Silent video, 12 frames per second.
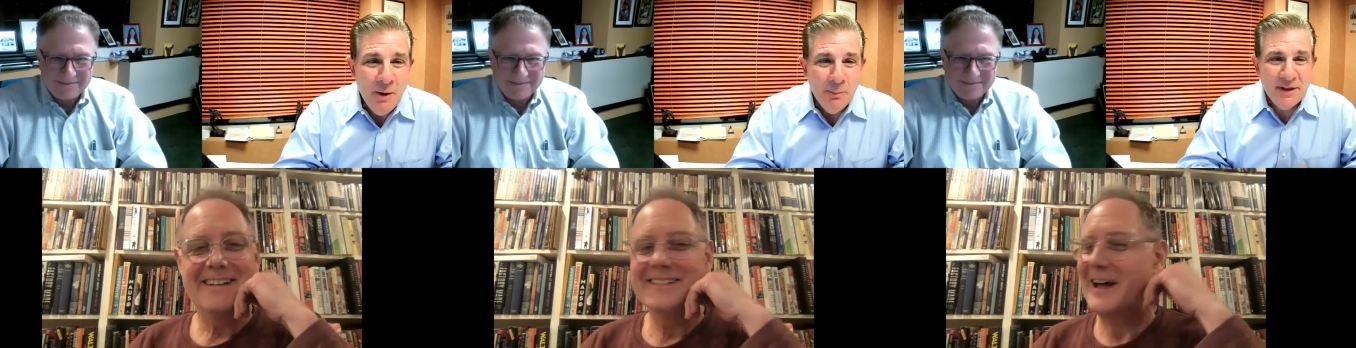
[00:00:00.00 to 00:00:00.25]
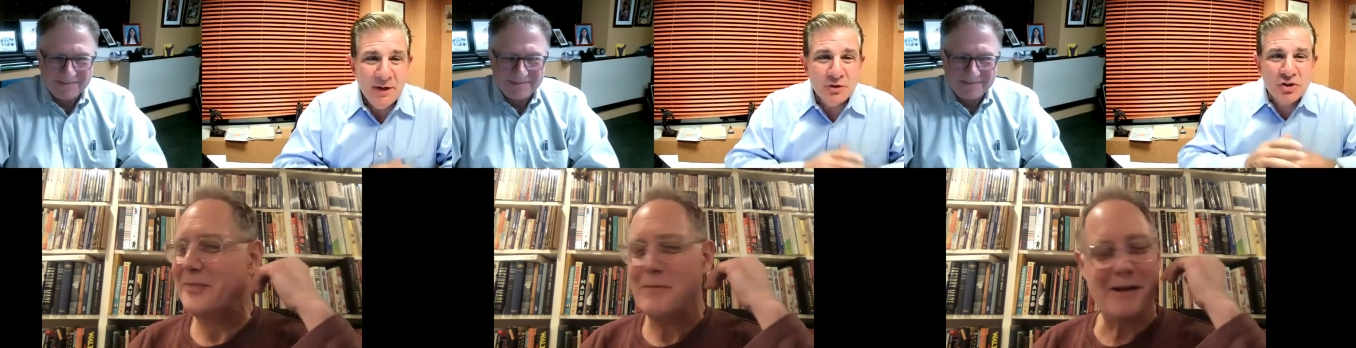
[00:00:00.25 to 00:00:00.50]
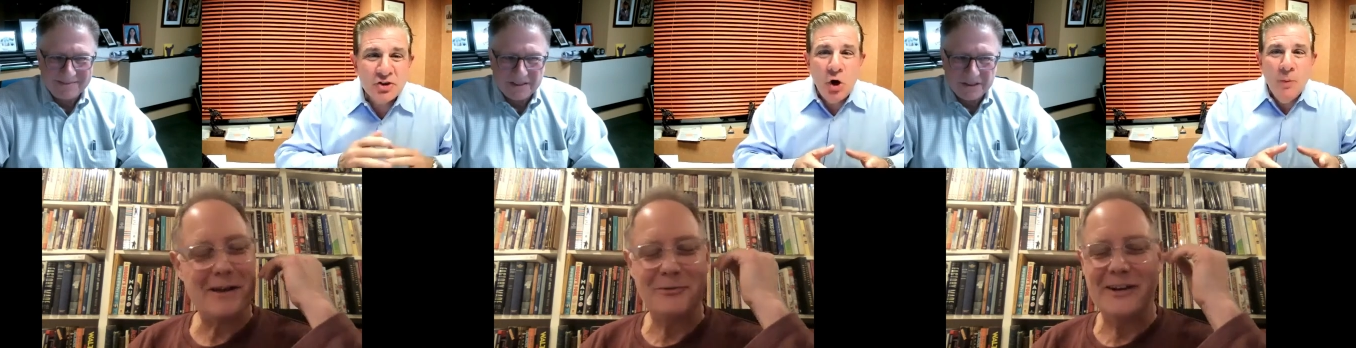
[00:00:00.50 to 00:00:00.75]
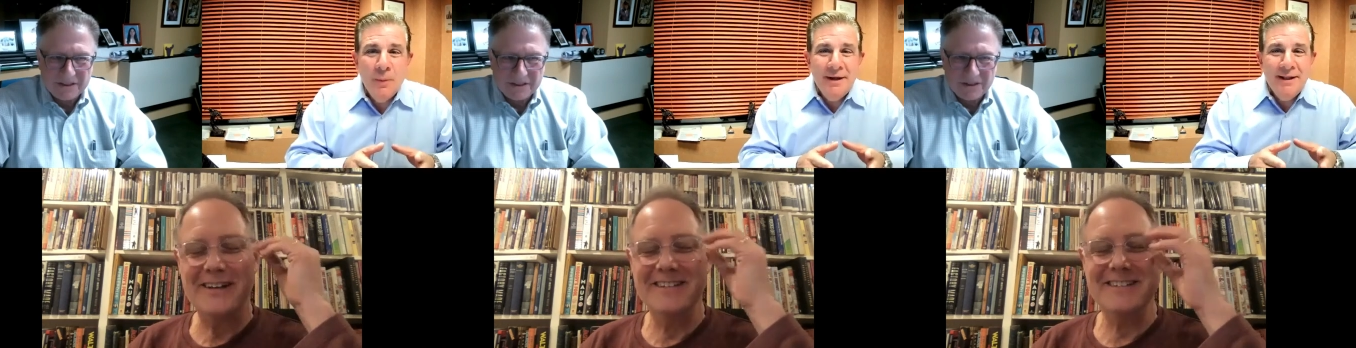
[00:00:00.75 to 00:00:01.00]
Speaker 1: But Not there's
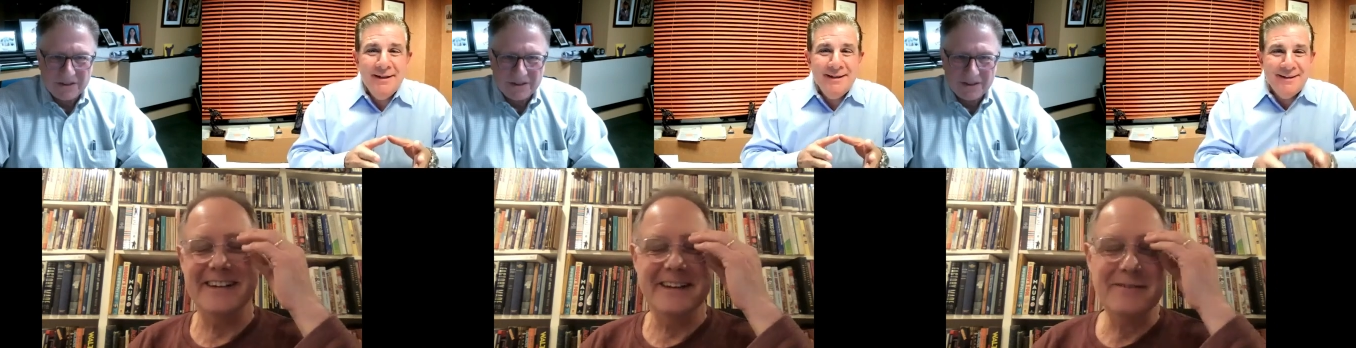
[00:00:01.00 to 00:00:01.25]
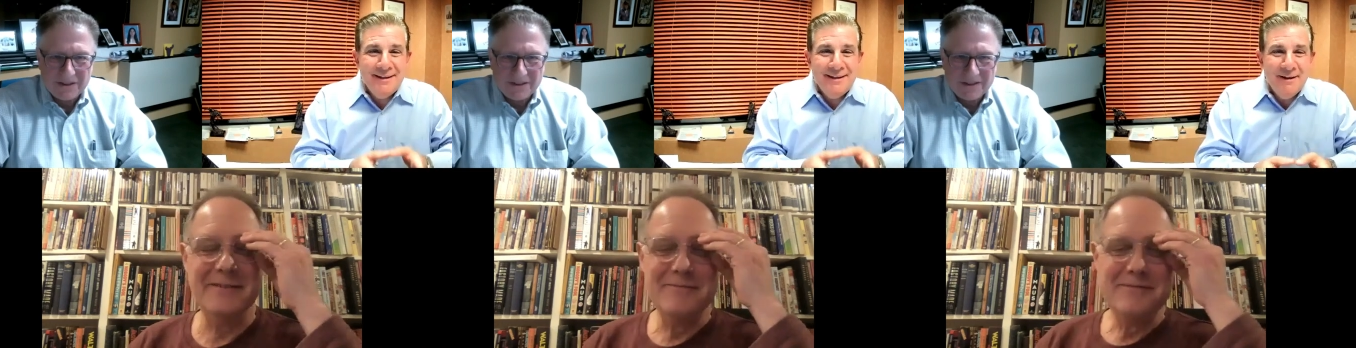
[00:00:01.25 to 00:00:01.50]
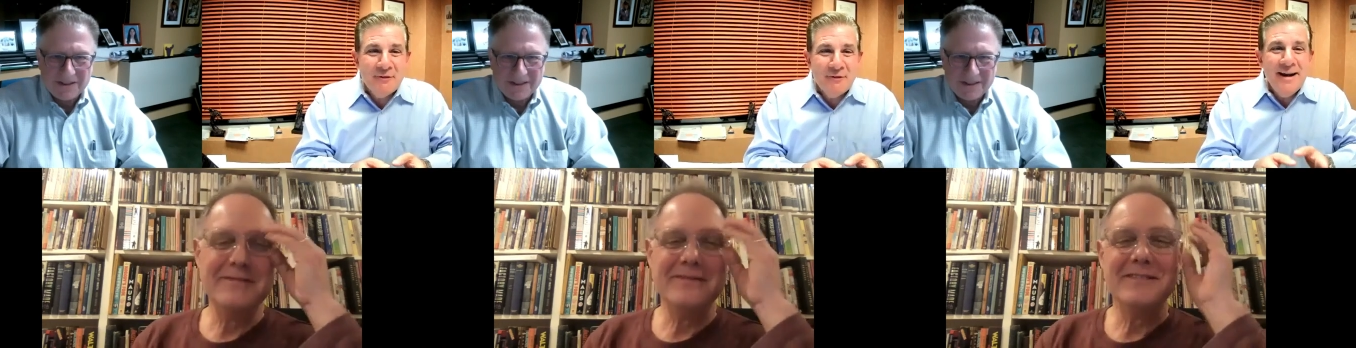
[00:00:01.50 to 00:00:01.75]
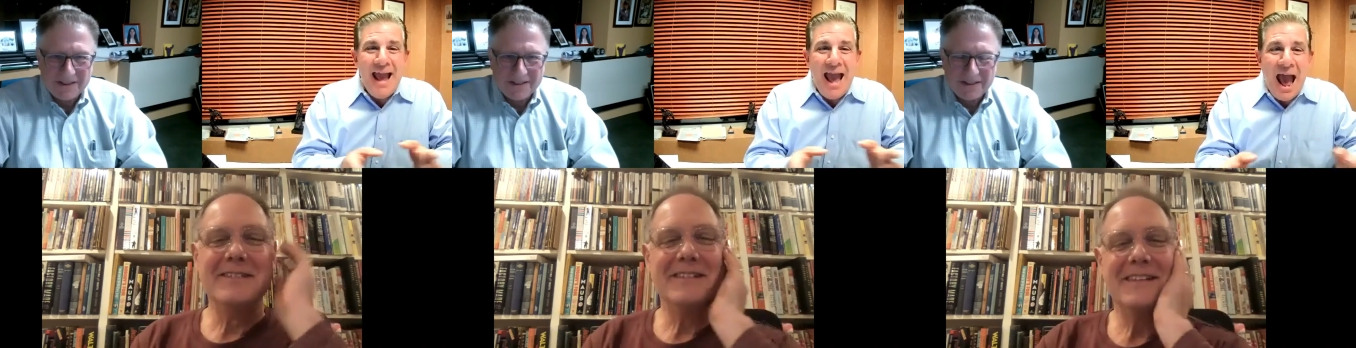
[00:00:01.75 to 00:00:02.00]
so many
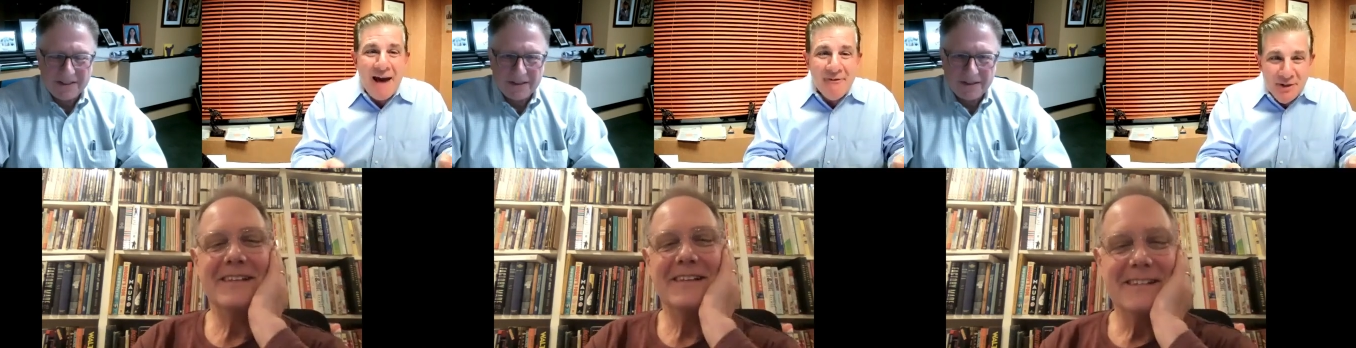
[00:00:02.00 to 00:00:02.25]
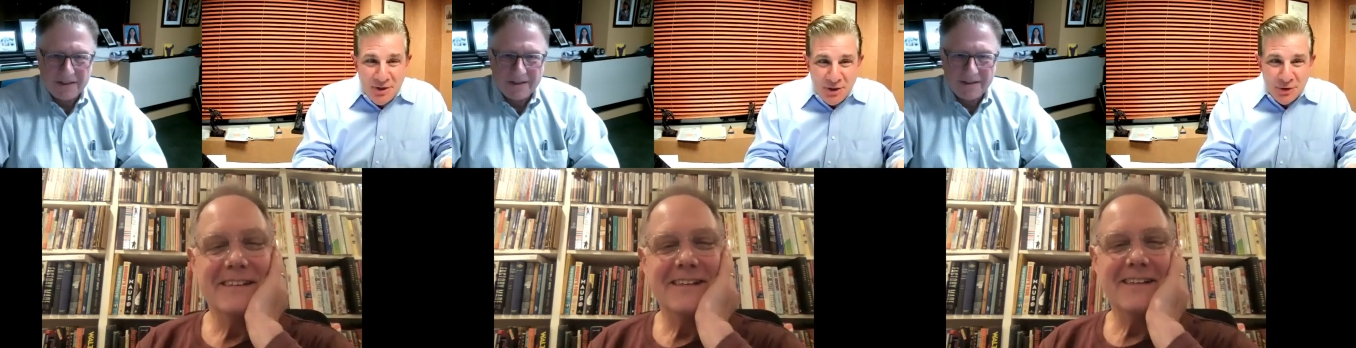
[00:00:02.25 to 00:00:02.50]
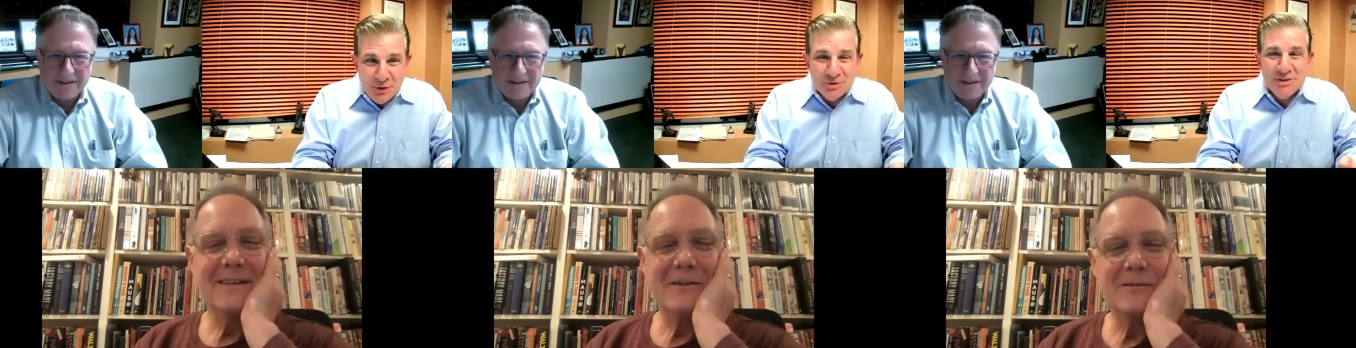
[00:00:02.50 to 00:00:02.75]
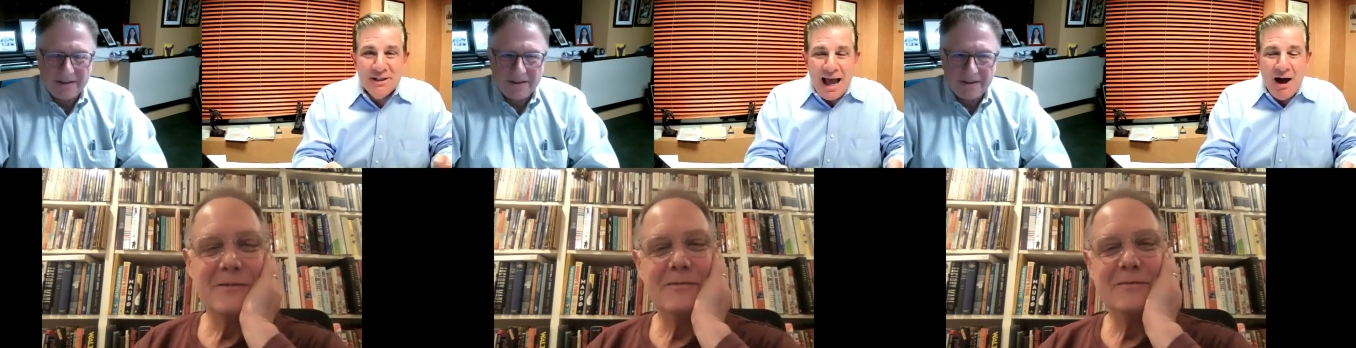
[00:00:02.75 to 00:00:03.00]
different avenues
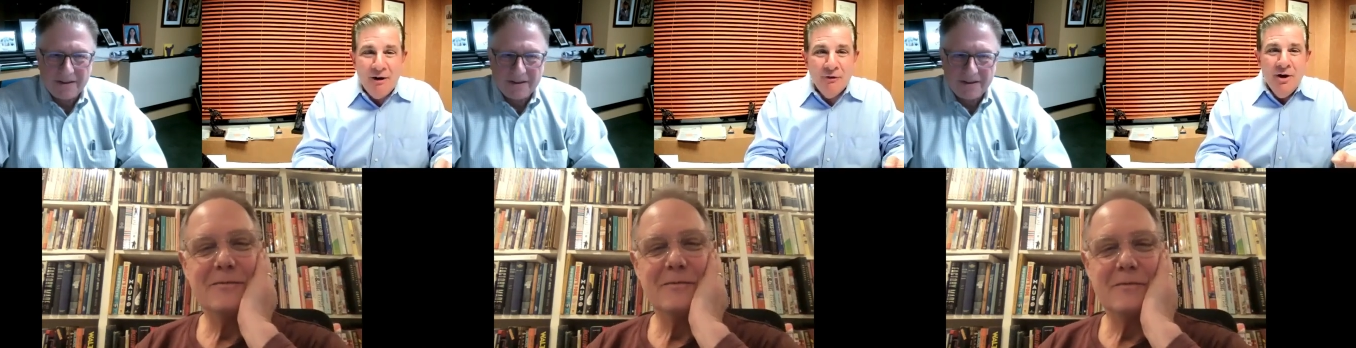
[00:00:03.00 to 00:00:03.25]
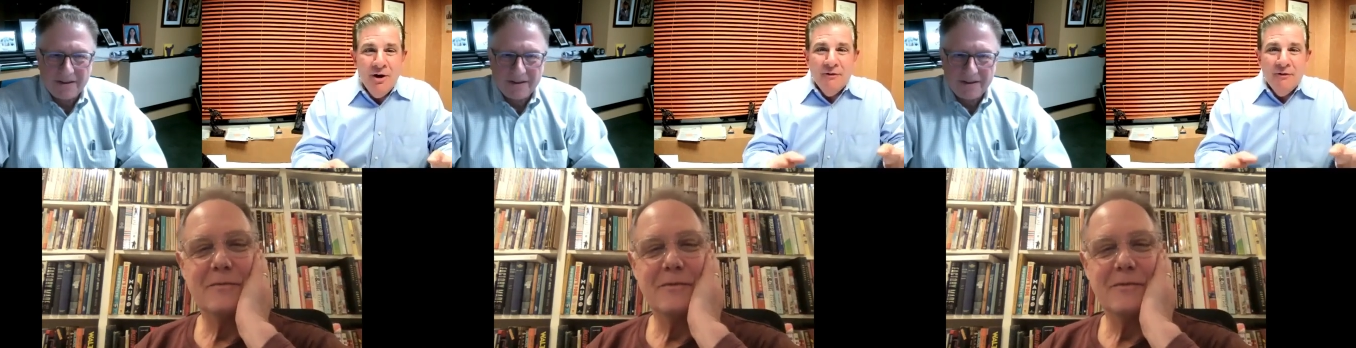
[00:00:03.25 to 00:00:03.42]
now